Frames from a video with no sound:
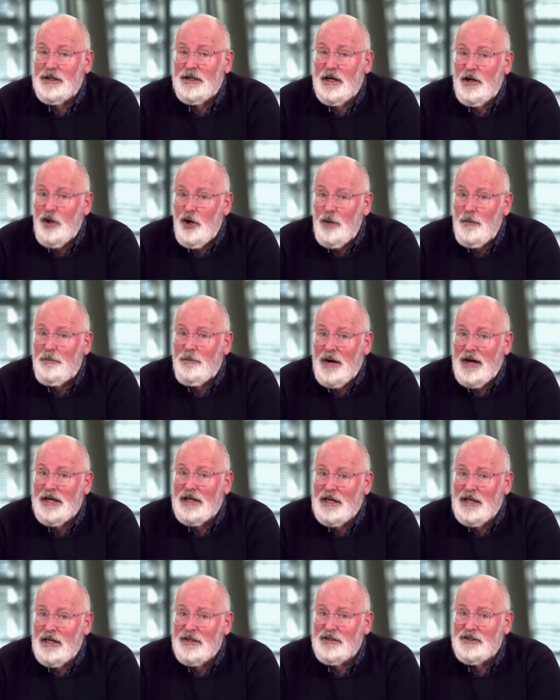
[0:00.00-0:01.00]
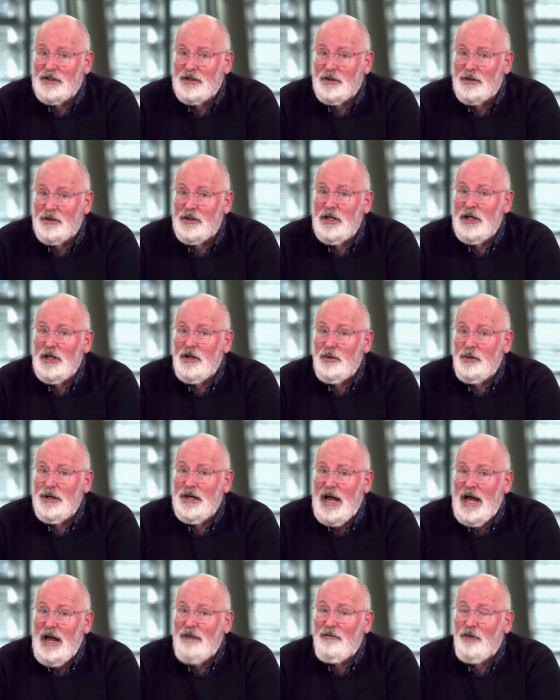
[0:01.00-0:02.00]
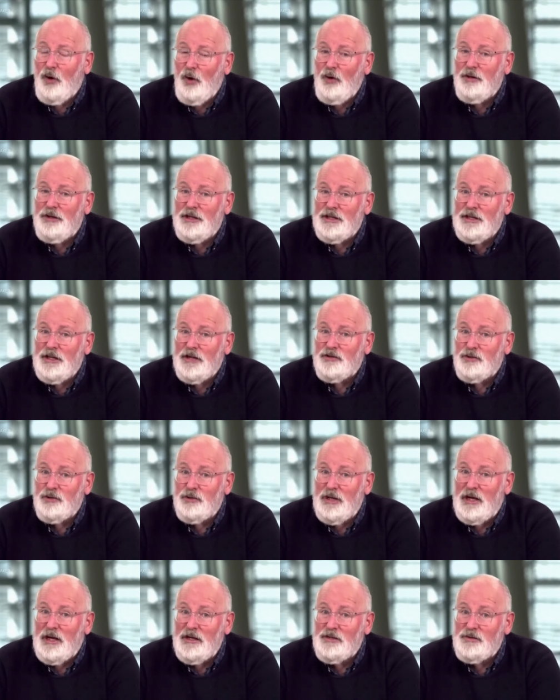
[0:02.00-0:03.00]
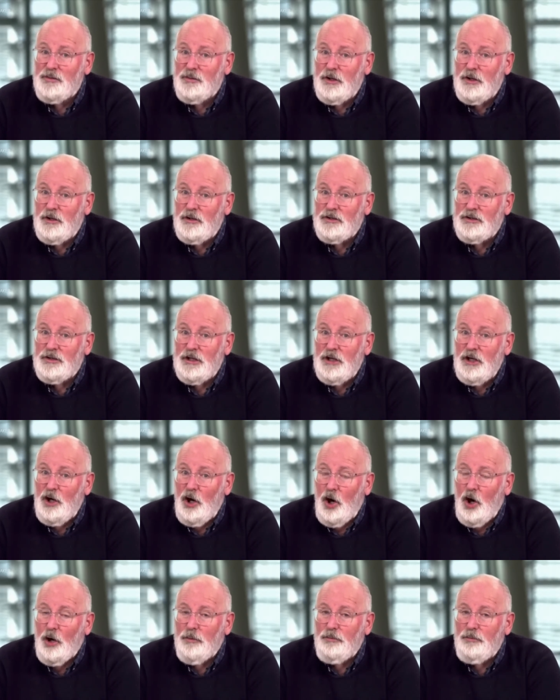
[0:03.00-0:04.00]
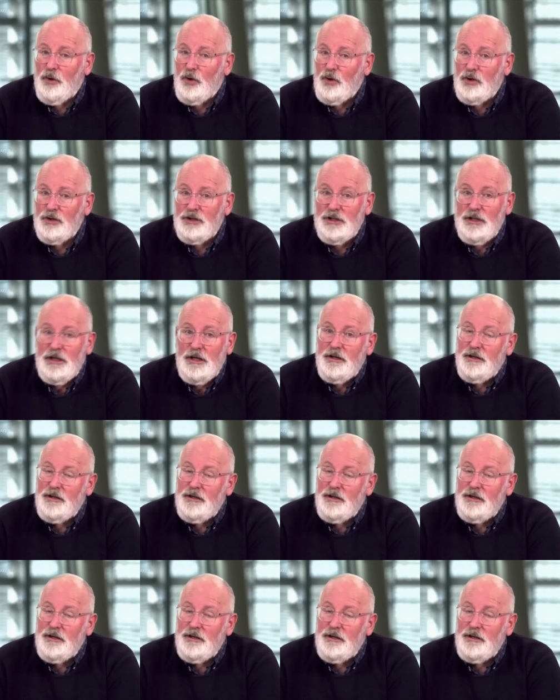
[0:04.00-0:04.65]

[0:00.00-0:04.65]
And I hope by Glasgow, we have all the industrialized world on board.